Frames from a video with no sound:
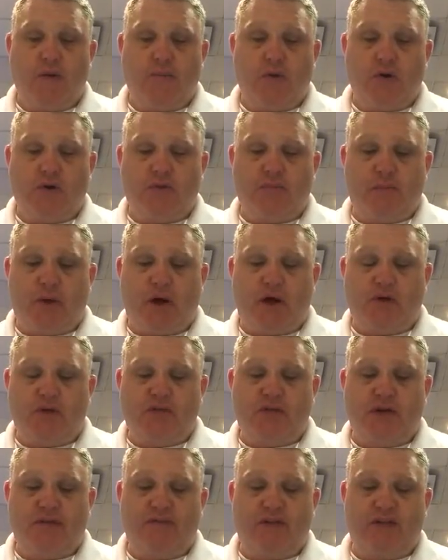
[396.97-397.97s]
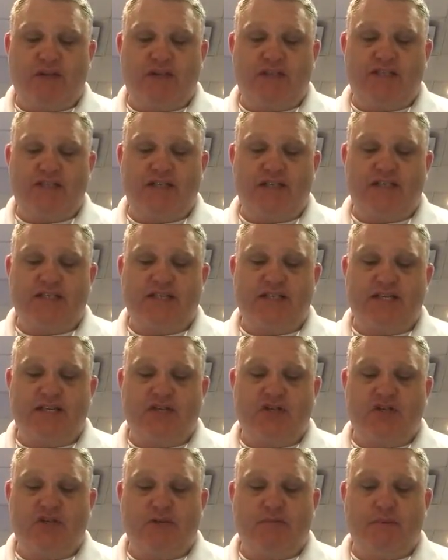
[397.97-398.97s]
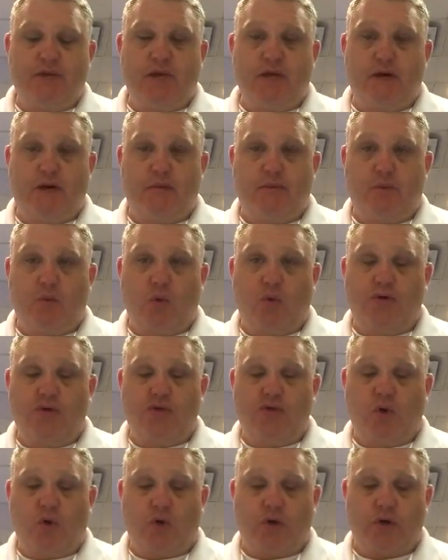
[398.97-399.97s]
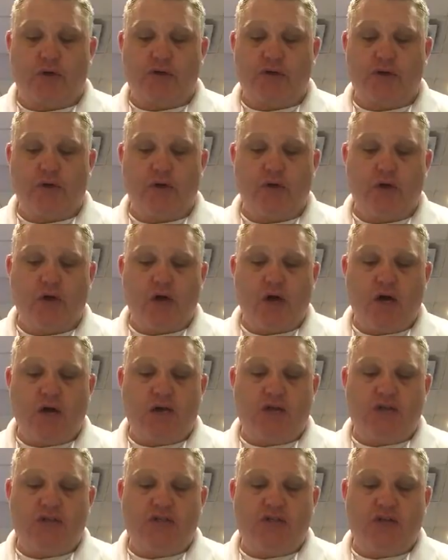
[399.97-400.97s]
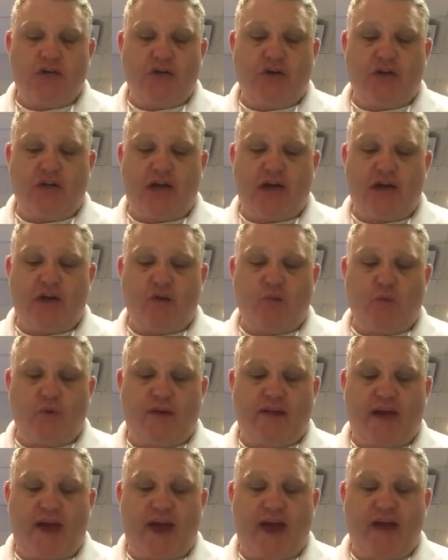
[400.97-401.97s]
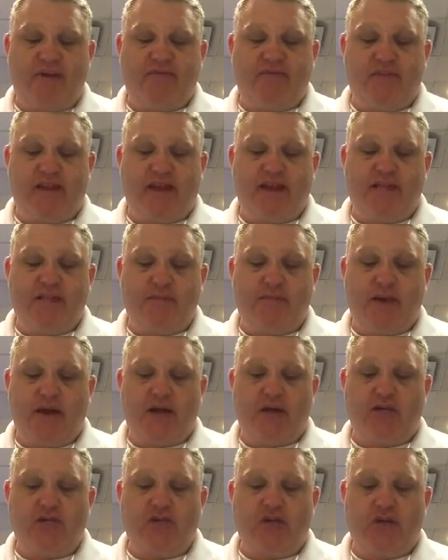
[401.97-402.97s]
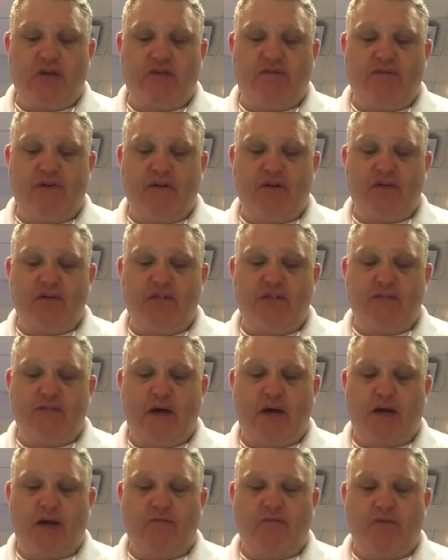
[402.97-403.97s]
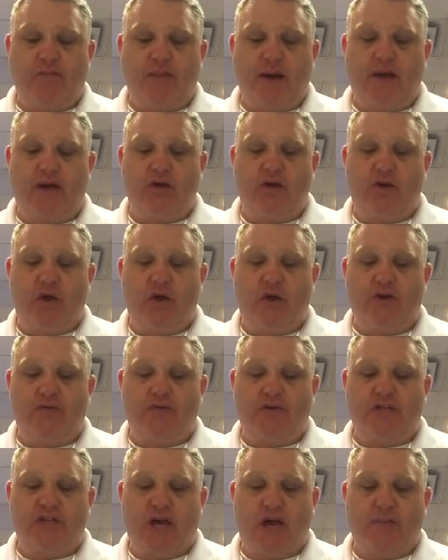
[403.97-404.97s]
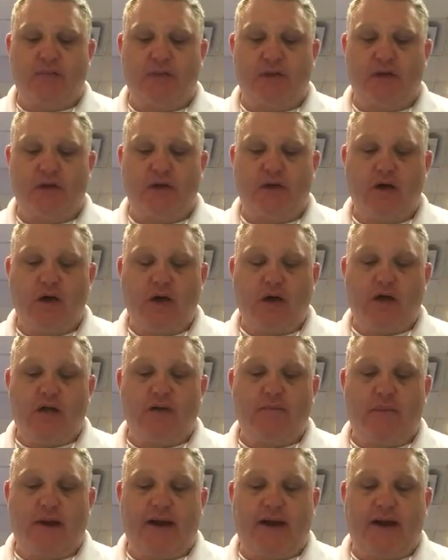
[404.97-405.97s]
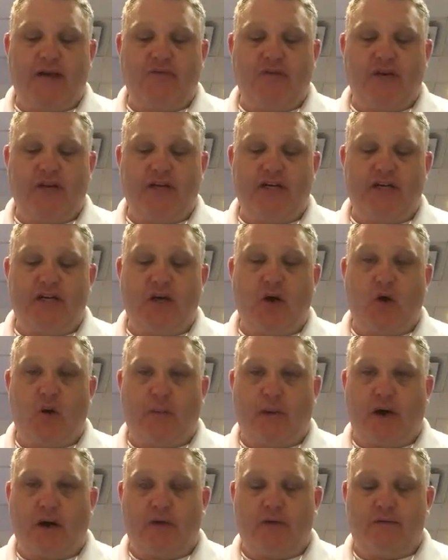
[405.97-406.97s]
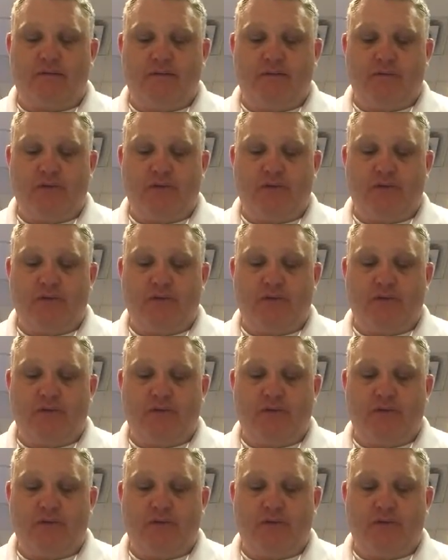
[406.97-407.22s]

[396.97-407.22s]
Most models have at least 16 GB onboard storage. Consider that with half that space, you could fit just about every manual on every topic you might ever need to know about.